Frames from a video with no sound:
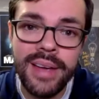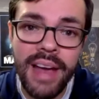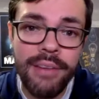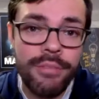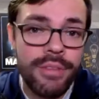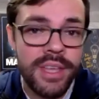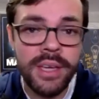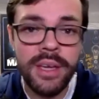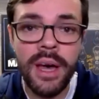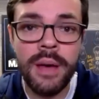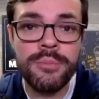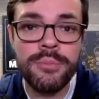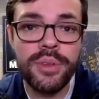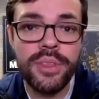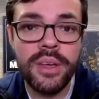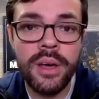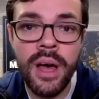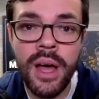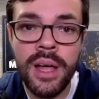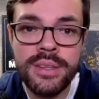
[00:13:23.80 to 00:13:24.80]
Everything comes
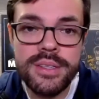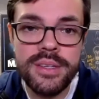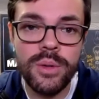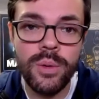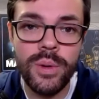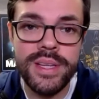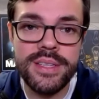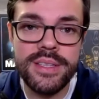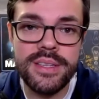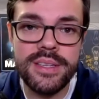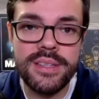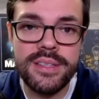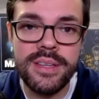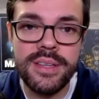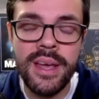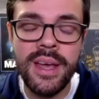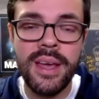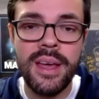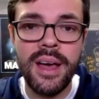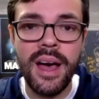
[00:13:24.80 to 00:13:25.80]
with consequences.
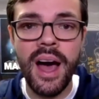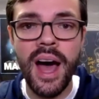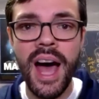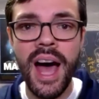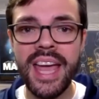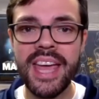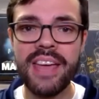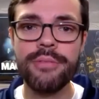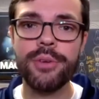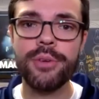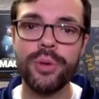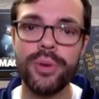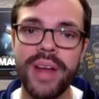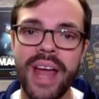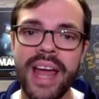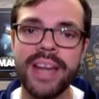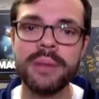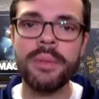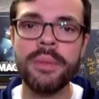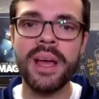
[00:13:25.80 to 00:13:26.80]
I have
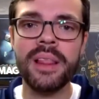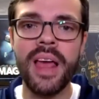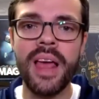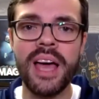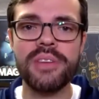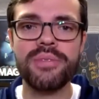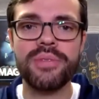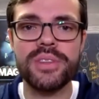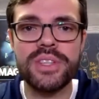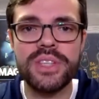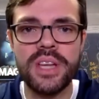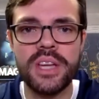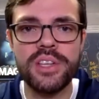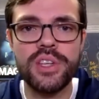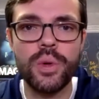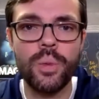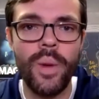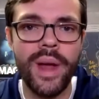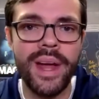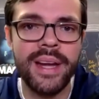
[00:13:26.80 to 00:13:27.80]
created my life in
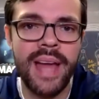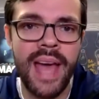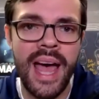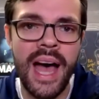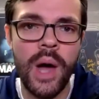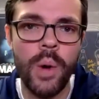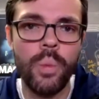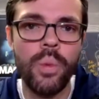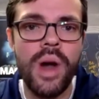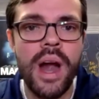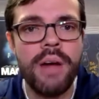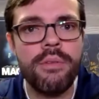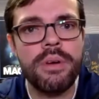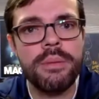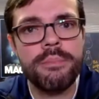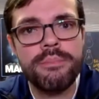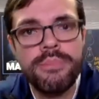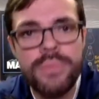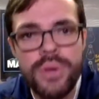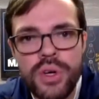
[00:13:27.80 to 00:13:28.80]
such a way now where I
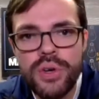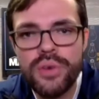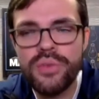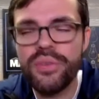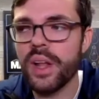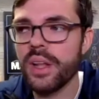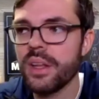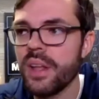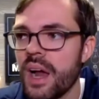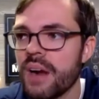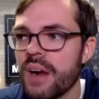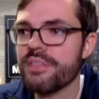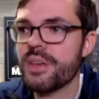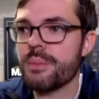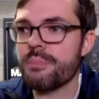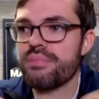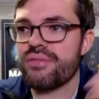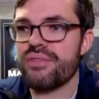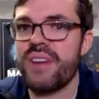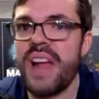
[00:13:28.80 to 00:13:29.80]
remove a lot of
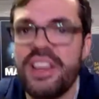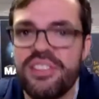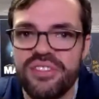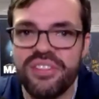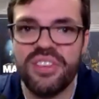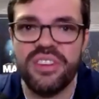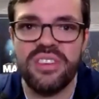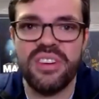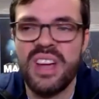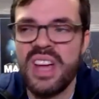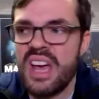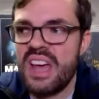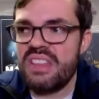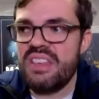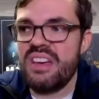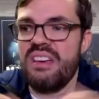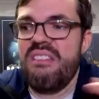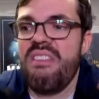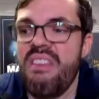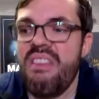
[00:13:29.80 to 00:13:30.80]
the pressure,
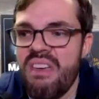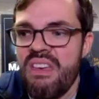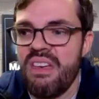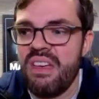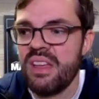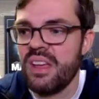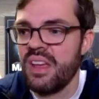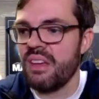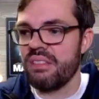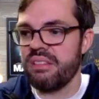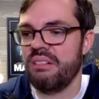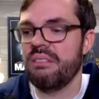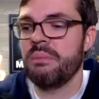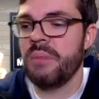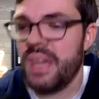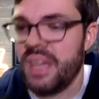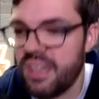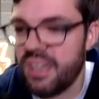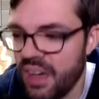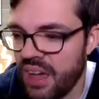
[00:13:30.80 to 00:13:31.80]
the, eh, the oh
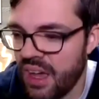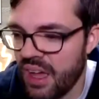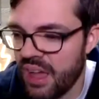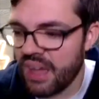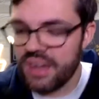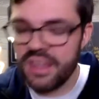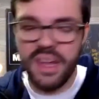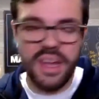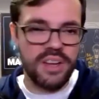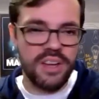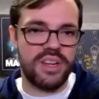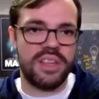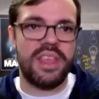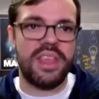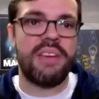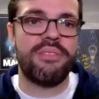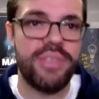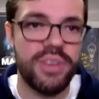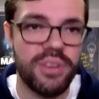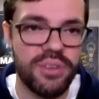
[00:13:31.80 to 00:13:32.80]
my God,
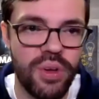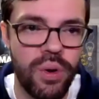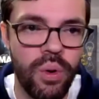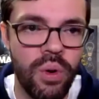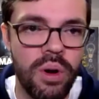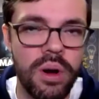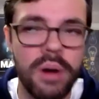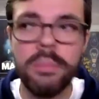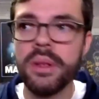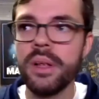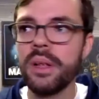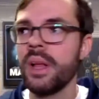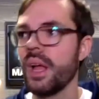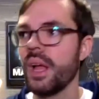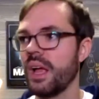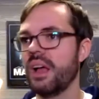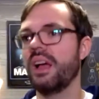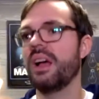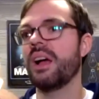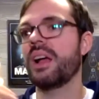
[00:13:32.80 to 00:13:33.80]
that feels horrible.
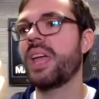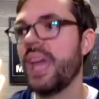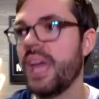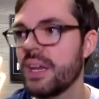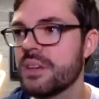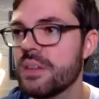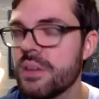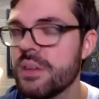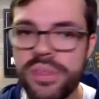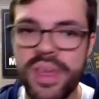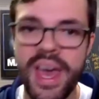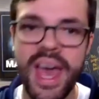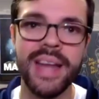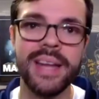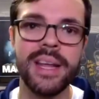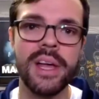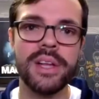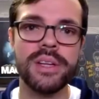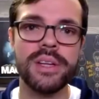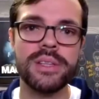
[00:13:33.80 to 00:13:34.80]
Oh, I can't do
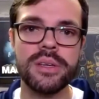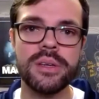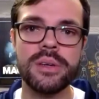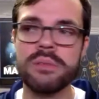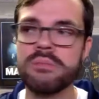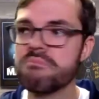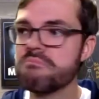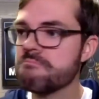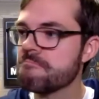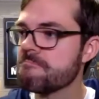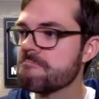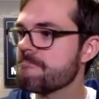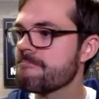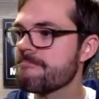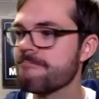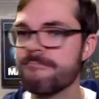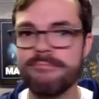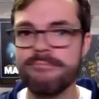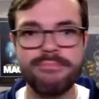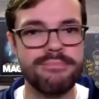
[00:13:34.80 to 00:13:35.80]
that. To
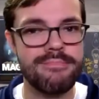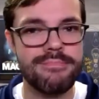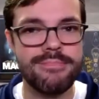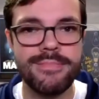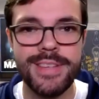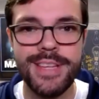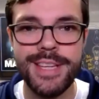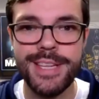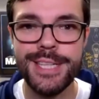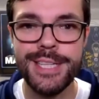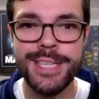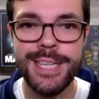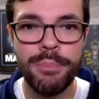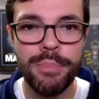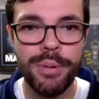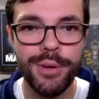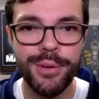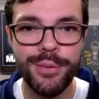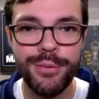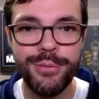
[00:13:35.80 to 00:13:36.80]

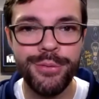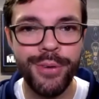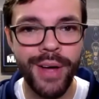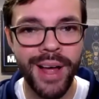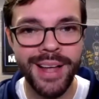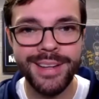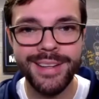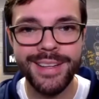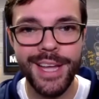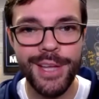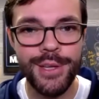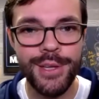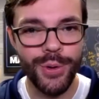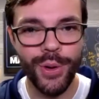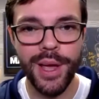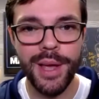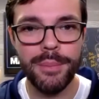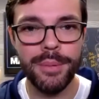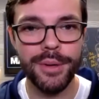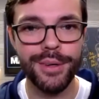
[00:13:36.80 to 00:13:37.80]
simple, fun,
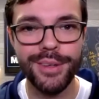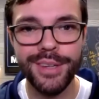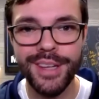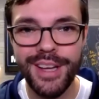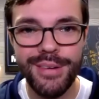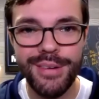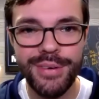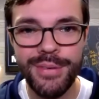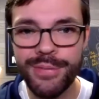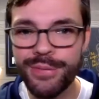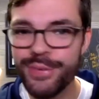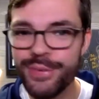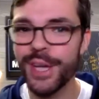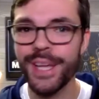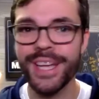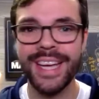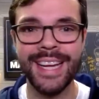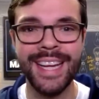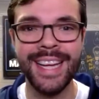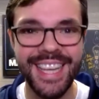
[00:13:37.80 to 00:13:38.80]
enjoyable,
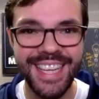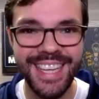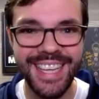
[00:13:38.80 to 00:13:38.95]
fulfilling,